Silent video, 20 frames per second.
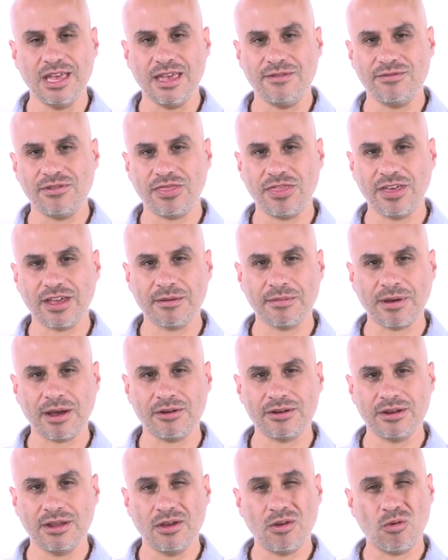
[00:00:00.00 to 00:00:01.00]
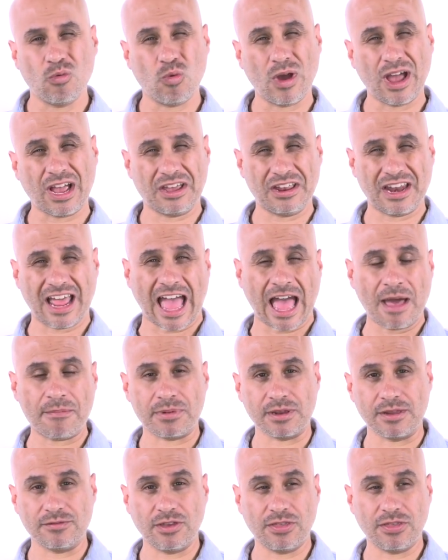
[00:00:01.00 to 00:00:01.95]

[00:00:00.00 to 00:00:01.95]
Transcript: if you think about what could happen.